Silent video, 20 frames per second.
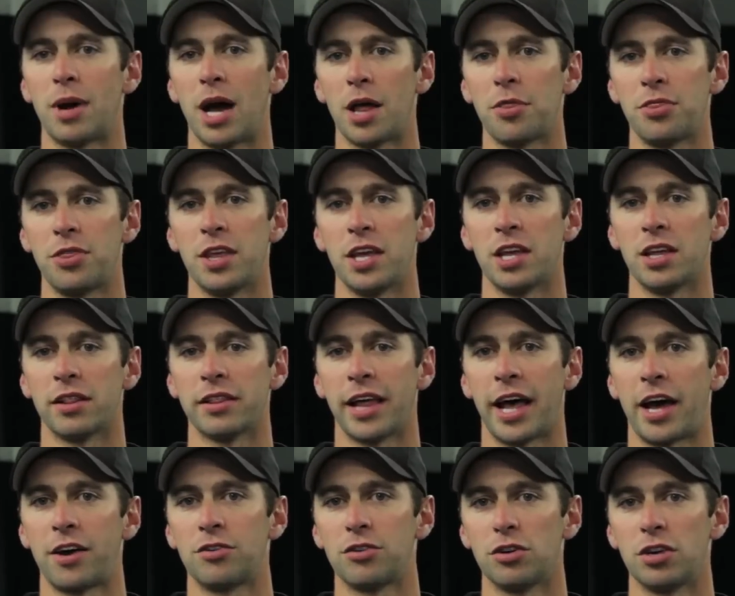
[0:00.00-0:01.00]
about the
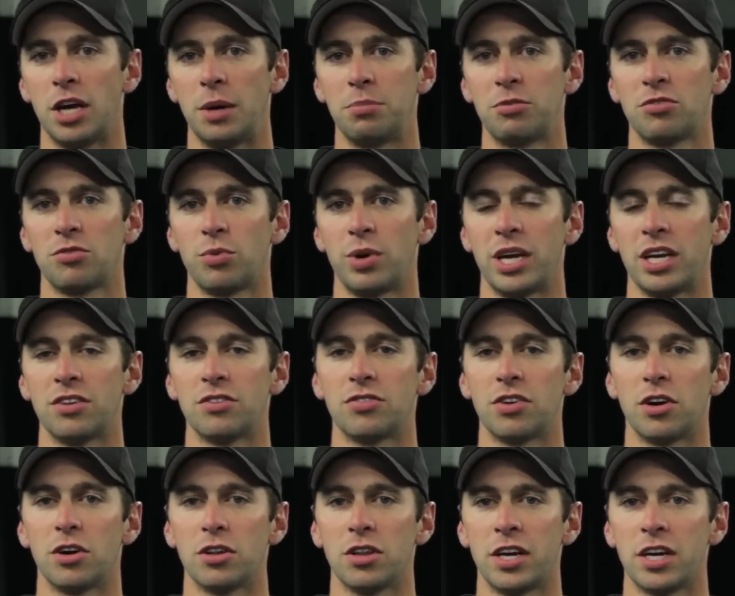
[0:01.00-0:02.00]
lateral hip swings
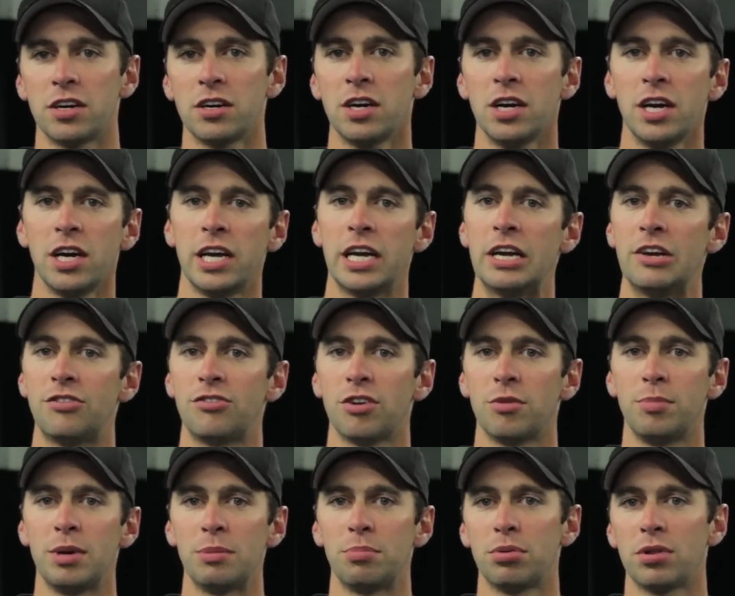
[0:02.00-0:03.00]
earlier. He
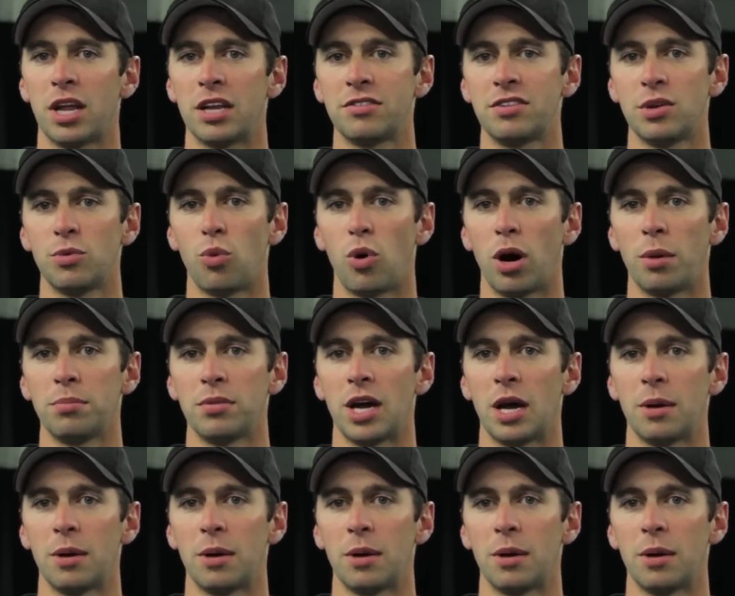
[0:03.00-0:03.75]
should be plenty warmed